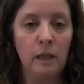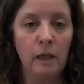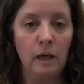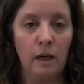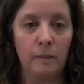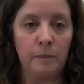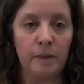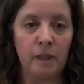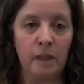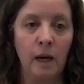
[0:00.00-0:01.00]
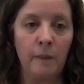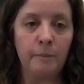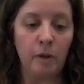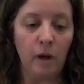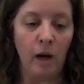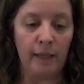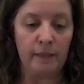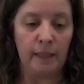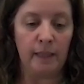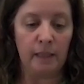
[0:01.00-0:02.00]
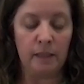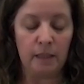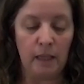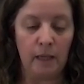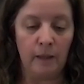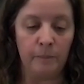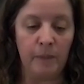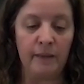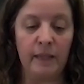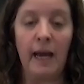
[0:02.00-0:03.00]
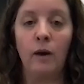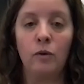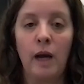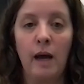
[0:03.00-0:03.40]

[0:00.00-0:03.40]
But the upper eyelid and the outer half